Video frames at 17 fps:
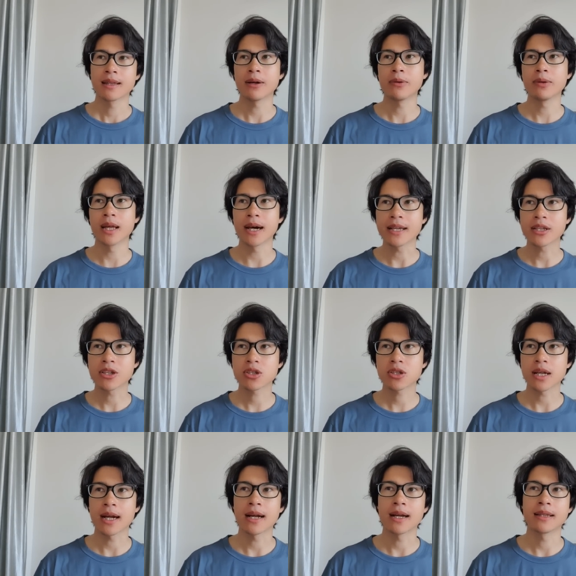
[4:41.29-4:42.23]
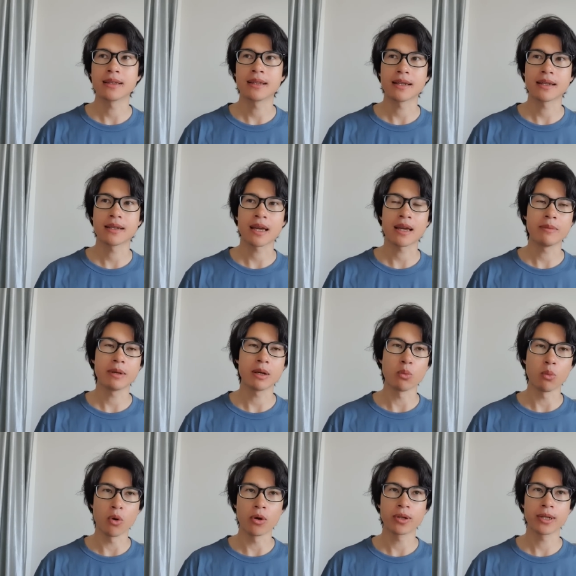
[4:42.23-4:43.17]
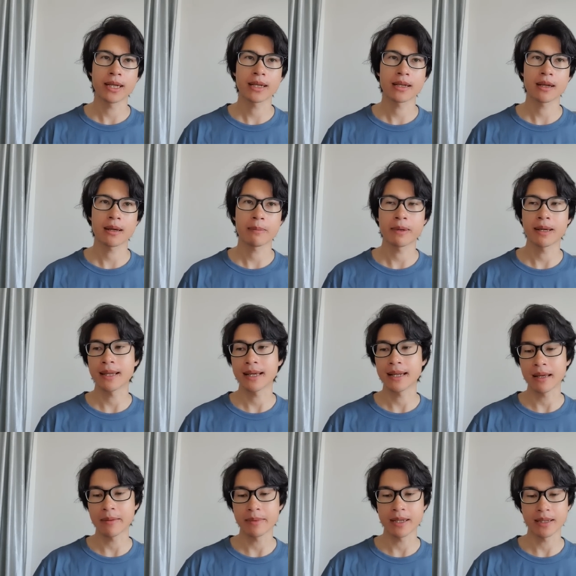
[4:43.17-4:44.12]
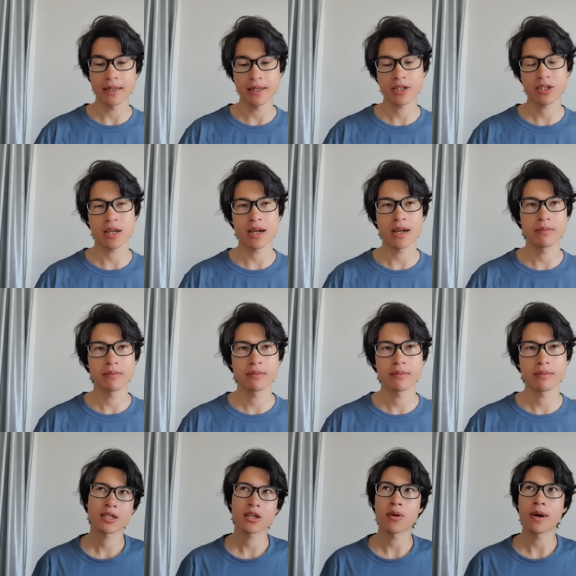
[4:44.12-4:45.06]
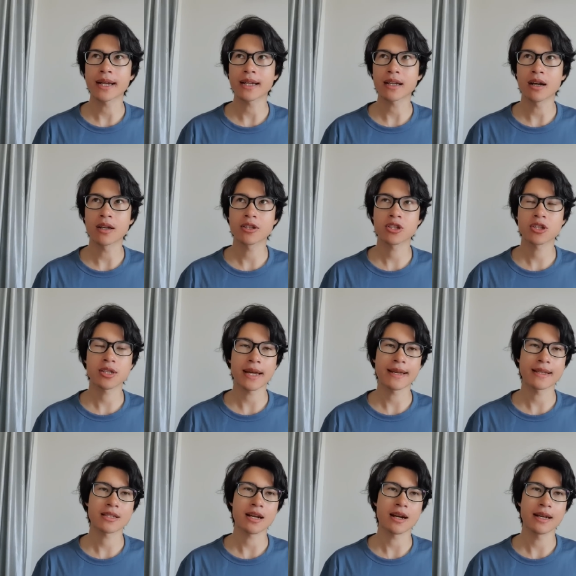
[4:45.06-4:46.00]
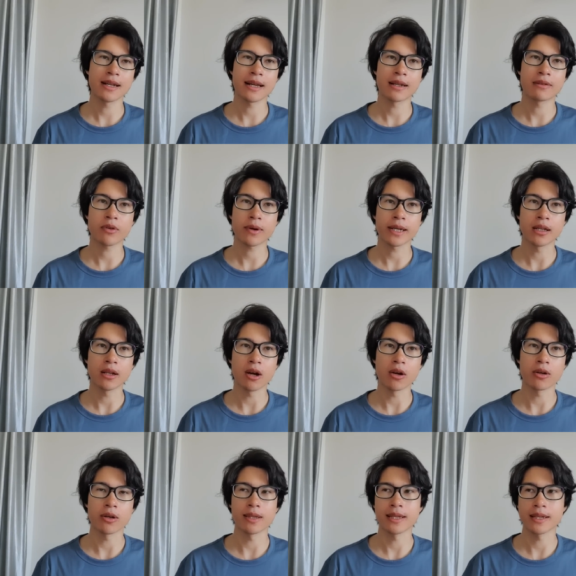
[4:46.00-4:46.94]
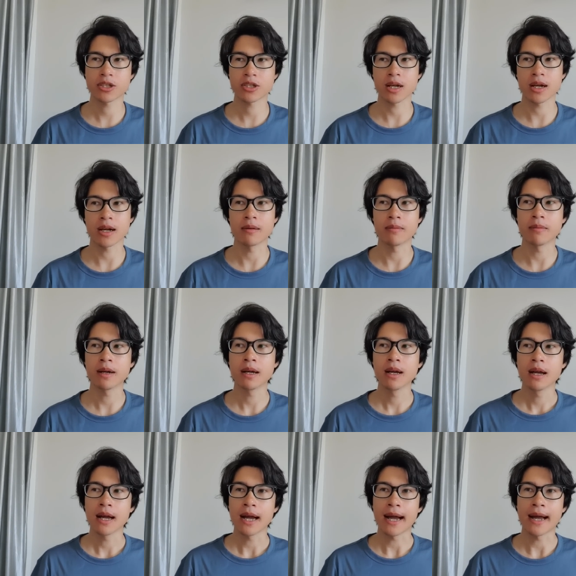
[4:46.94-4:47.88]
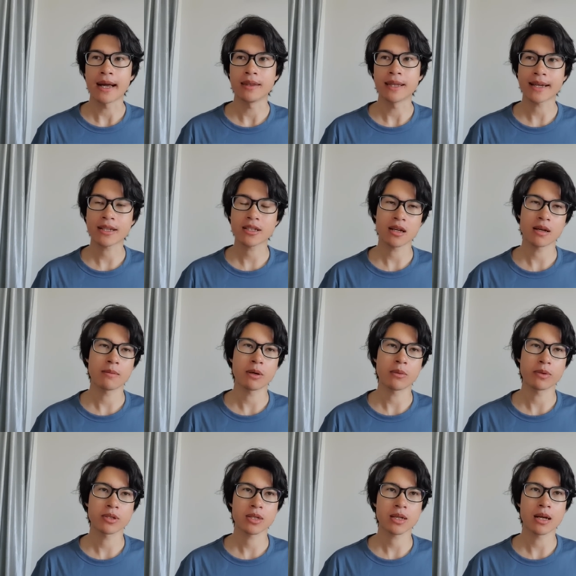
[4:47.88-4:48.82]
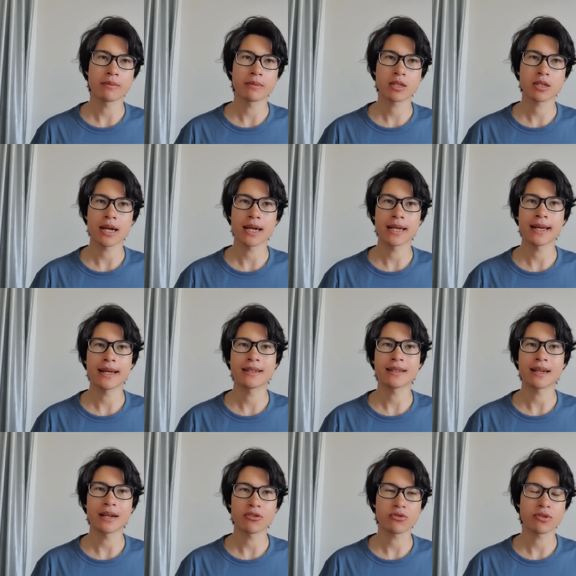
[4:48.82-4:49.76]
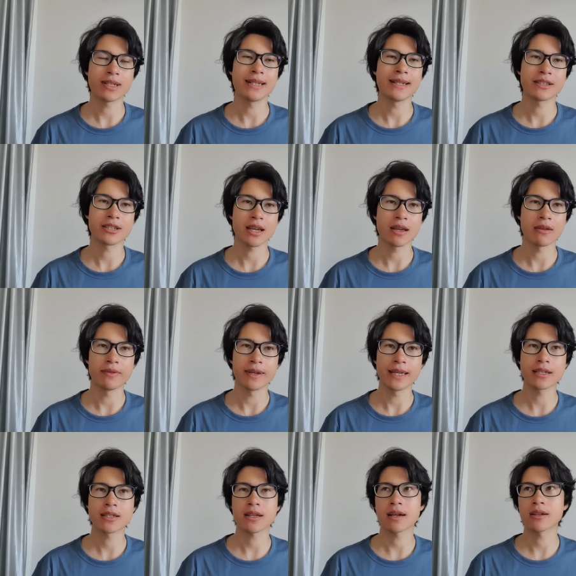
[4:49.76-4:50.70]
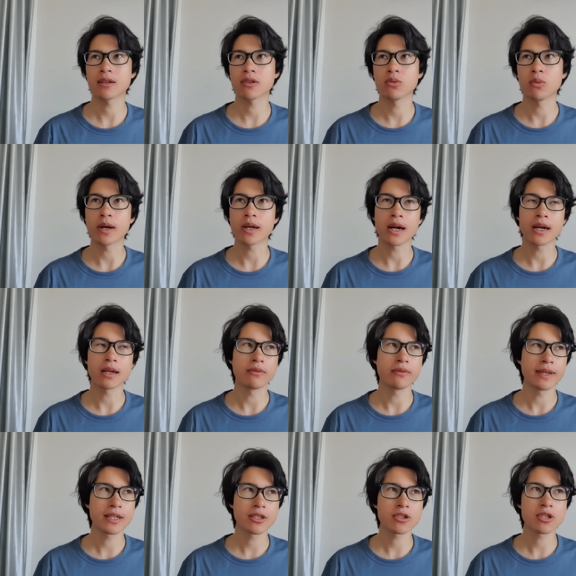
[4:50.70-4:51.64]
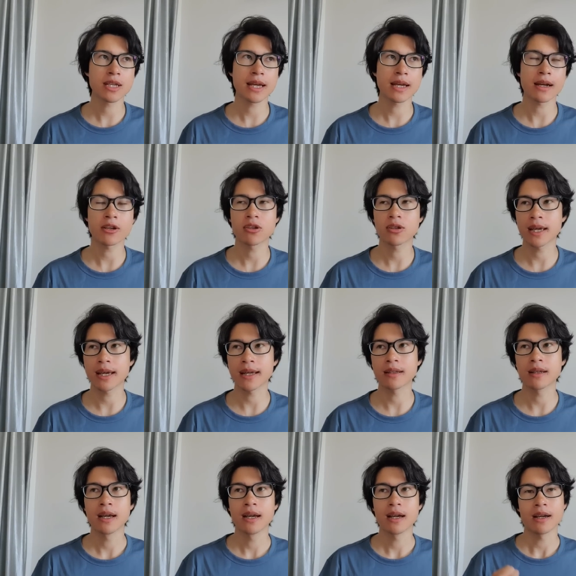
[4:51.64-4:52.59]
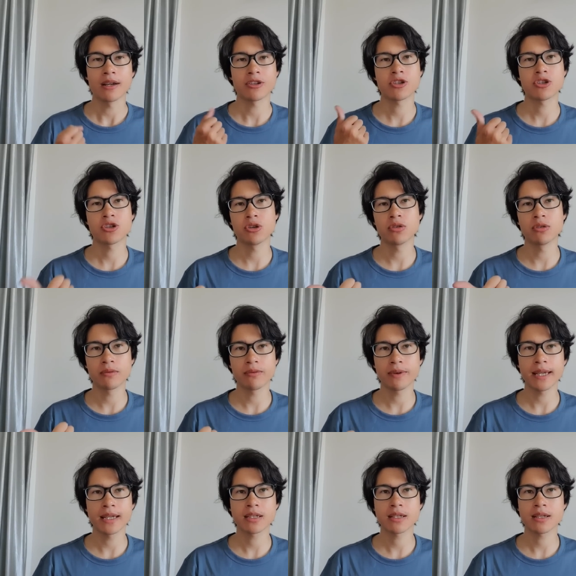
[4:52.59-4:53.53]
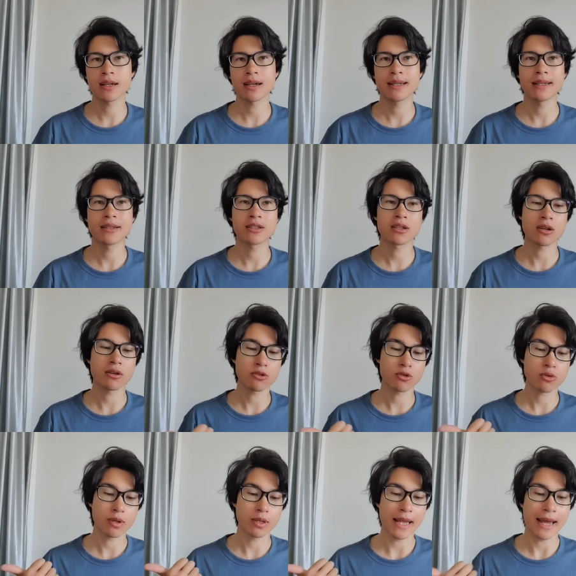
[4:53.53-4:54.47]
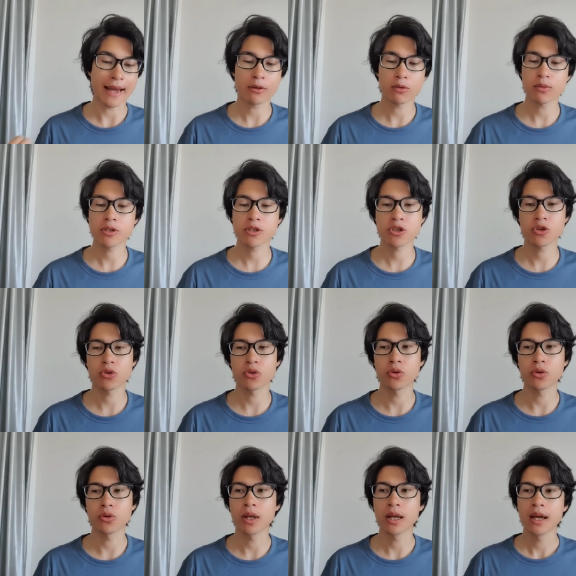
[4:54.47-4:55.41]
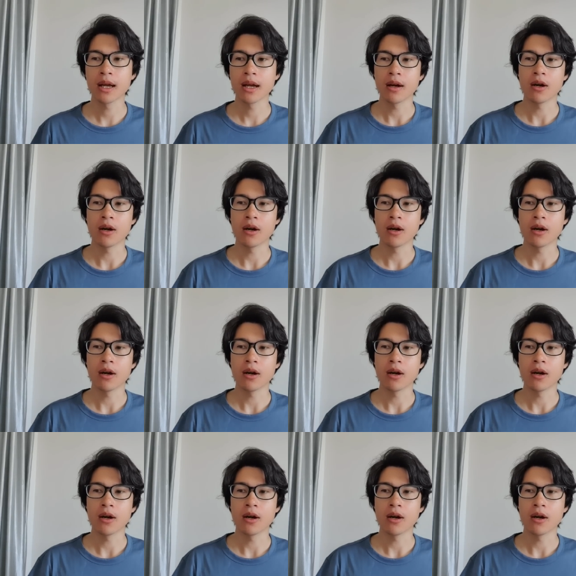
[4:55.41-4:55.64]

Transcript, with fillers: they were nice and they gave me a warning that they let me in this time. So I can't stay in Thailand very long this time and next time I want to come to Thailand, I really need to get a visa. I don't know what kind of visa to get. I could get a student visa, I need to go to a language school,